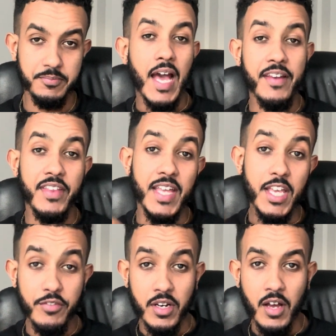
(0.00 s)
And in the
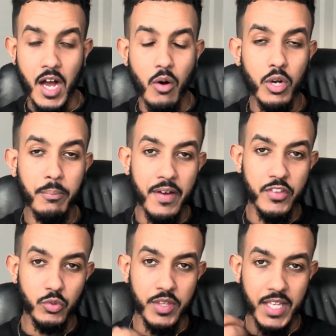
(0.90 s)
evening, I will combine
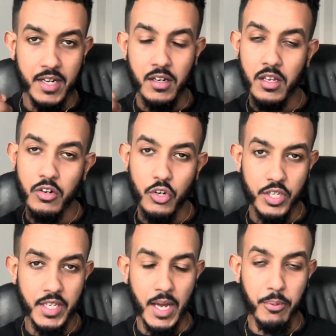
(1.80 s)
this with, again,
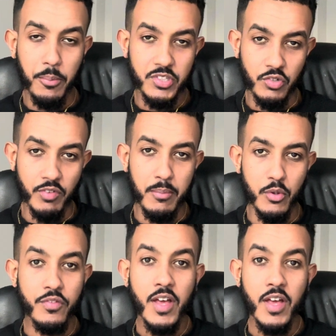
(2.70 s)
looking at properties on Rightmove,